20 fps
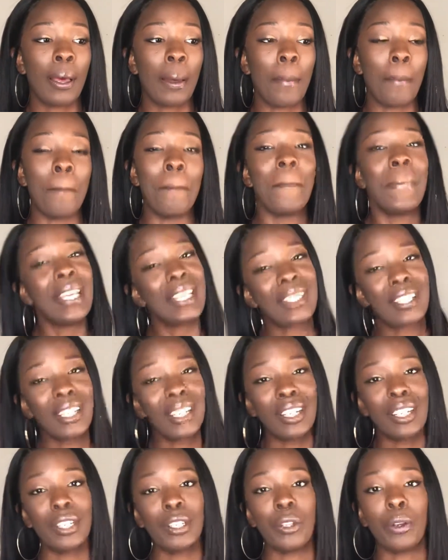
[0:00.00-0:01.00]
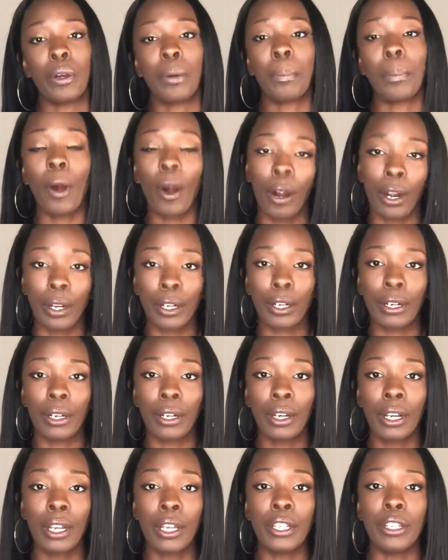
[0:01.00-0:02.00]
missing your partner
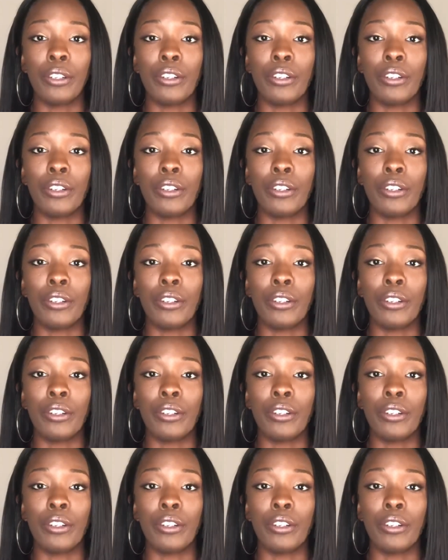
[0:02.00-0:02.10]
you